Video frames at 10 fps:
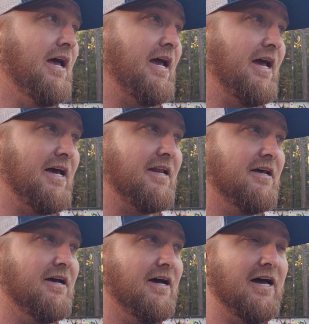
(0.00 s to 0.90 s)
And
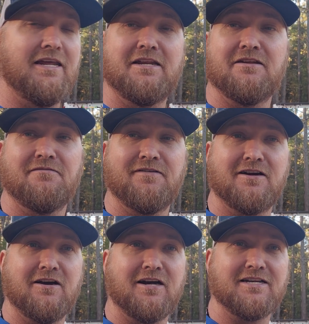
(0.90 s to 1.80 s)
I needed to
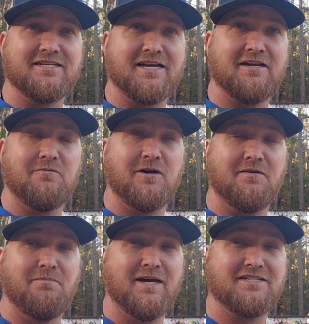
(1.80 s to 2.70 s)
figure out exactly what
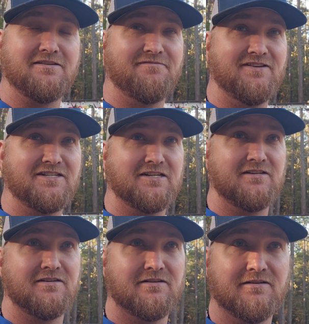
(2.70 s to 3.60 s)
the best efficient
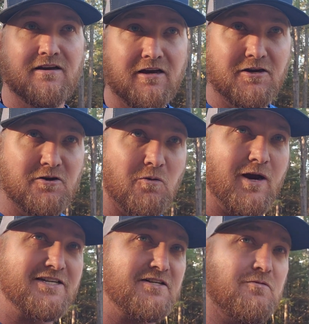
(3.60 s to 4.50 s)

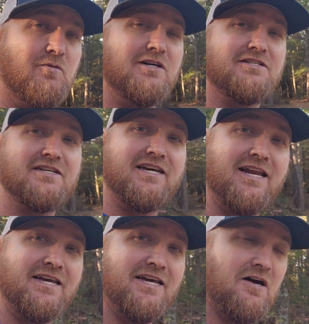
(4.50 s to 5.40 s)
direction was to
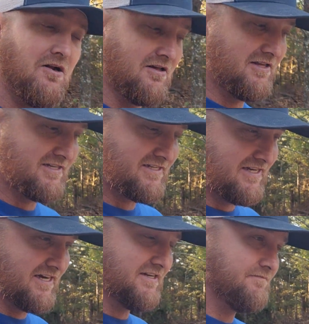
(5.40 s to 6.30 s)
kind of get all of this
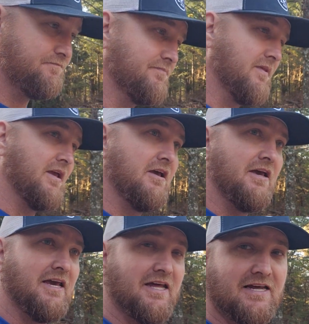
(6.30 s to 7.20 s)
done
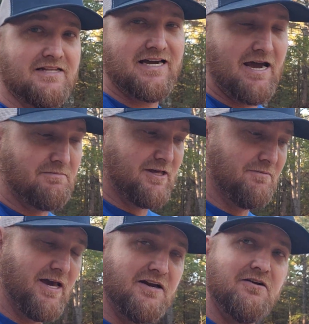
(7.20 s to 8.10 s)
in a timely
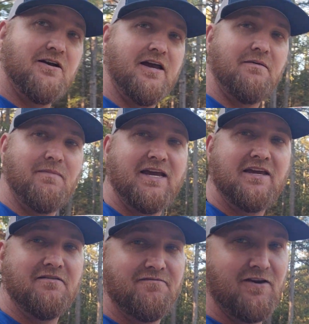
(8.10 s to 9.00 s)
manner and make
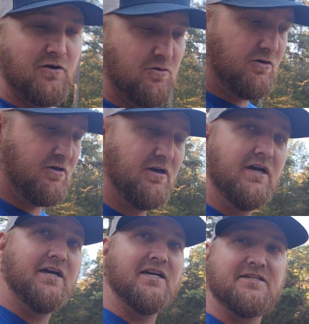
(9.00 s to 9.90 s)
it flow.
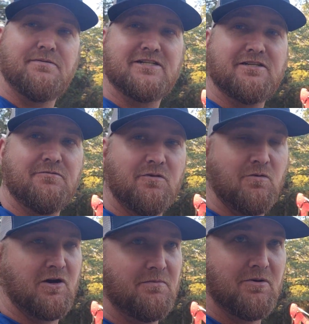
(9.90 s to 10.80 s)
Especially with
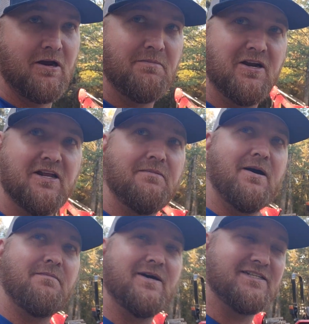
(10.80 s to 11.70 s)
working primarily
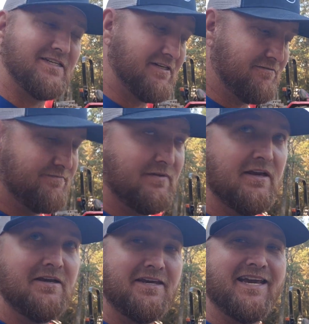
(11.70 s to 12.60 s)
by myself,
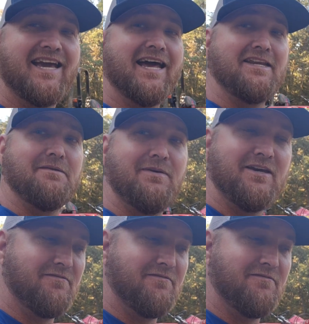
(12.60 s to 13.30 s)
you got to be